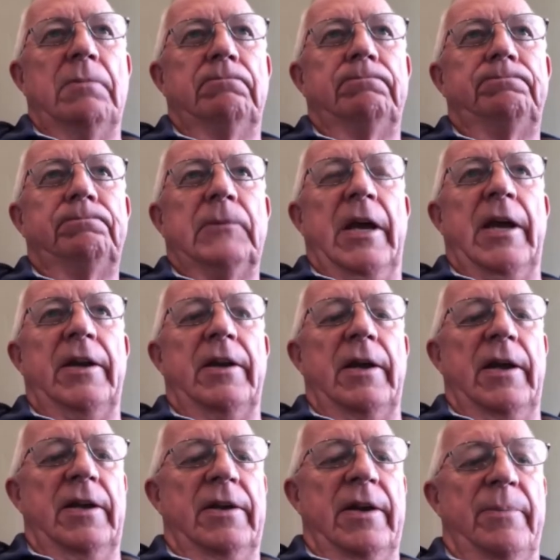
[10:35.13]
And
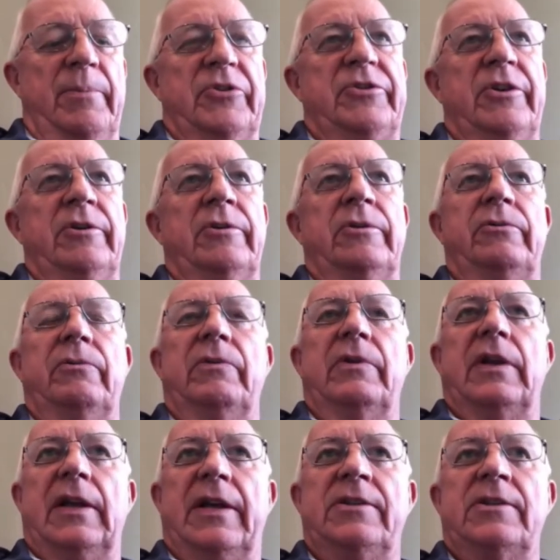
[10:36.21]
and number two,
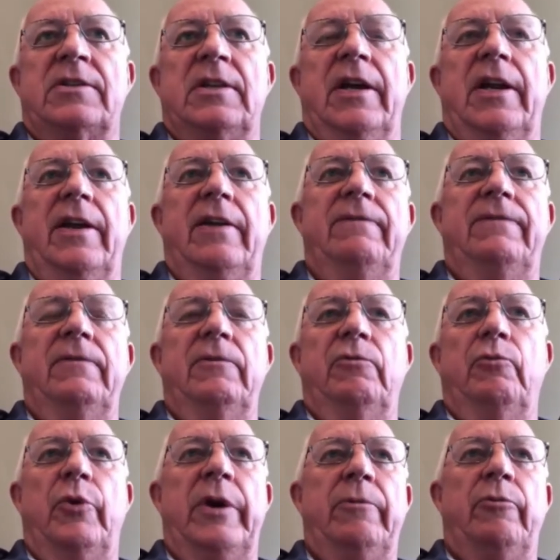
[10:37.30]
the legislative,
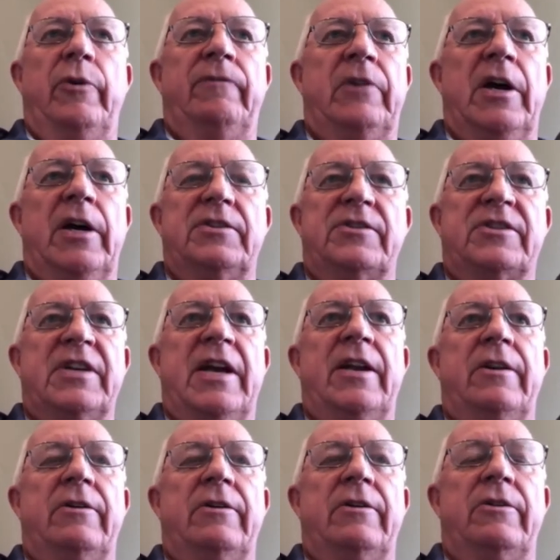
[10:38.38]
we, we've got
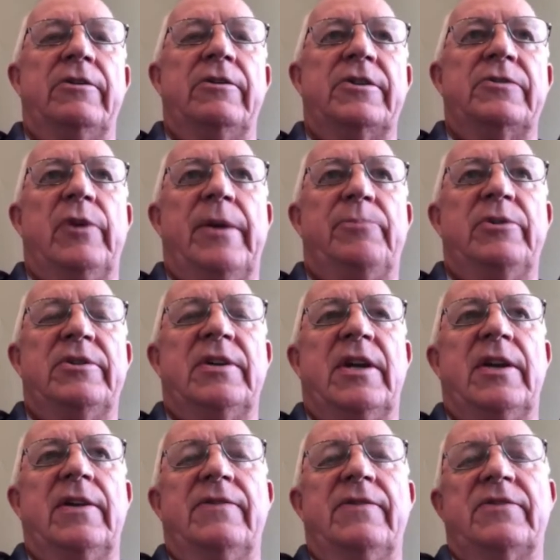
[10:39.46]
senators and
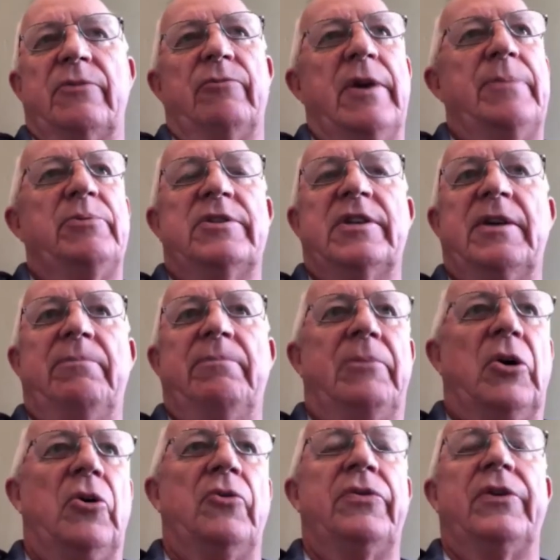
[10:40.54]
representatives that represent
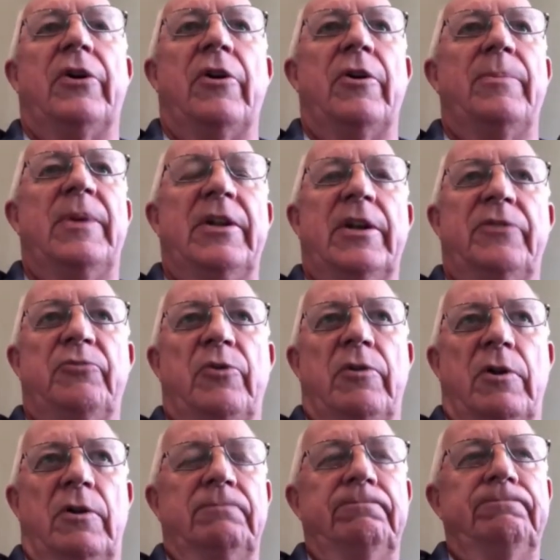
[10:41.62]
both urban and
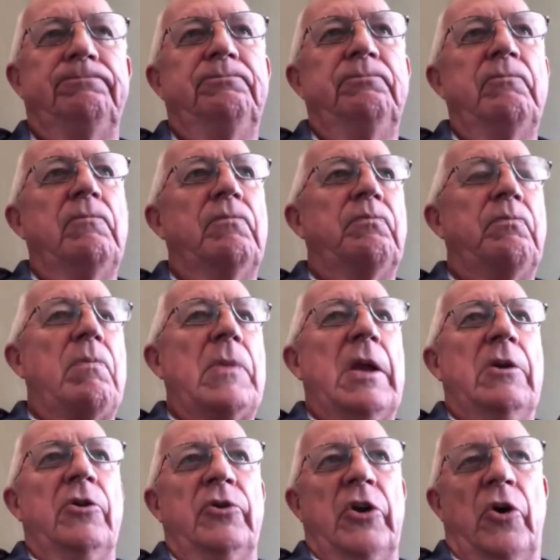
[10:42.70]
rural,
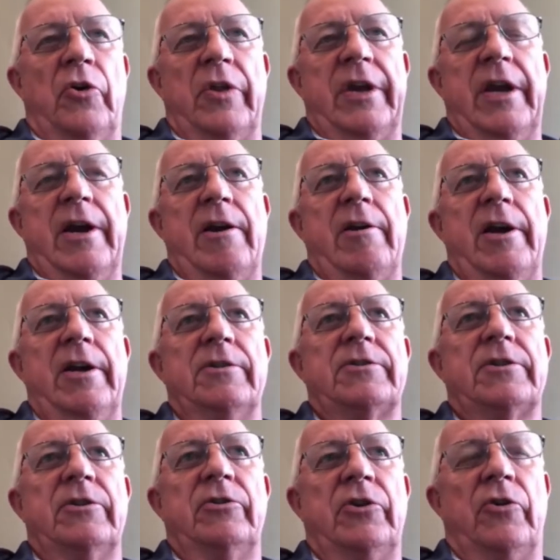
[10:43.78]
who know the
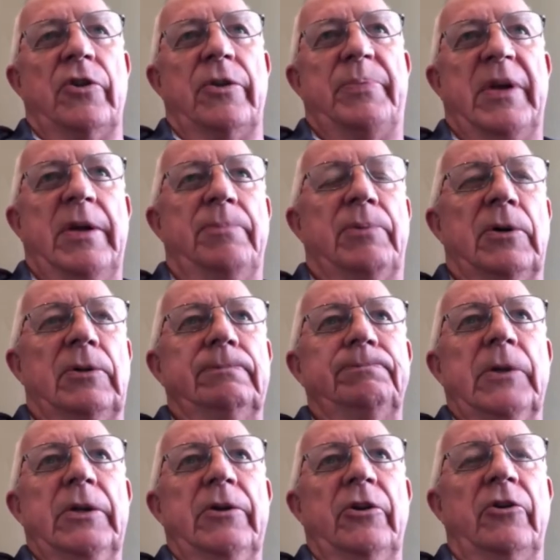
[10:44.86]
areas, who know the people,
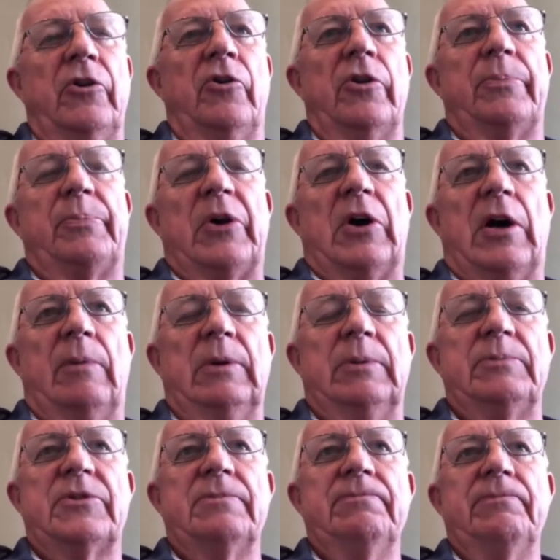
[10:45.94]
who know the
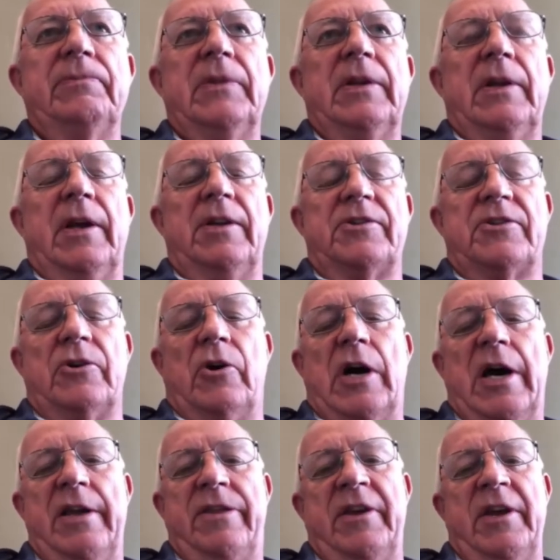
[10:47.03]
problems. And so
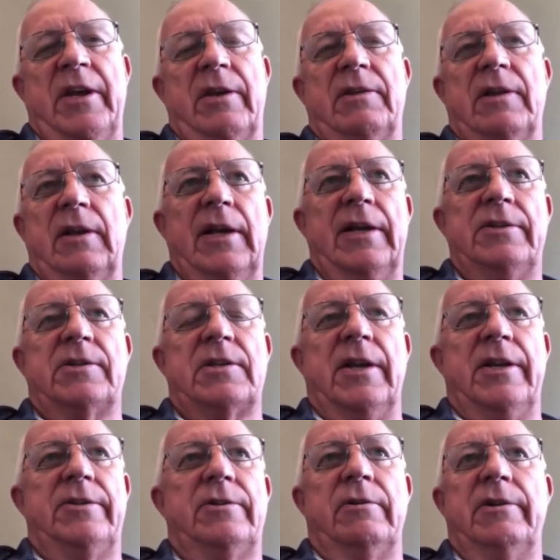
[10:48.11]
I think the
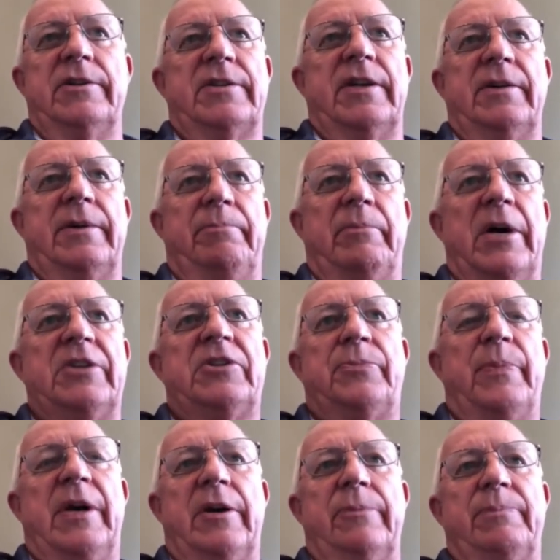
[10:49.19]
legislature is in a much
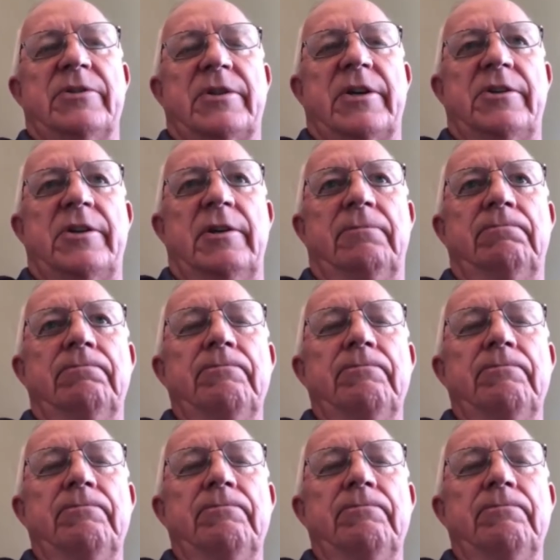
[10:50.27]
better position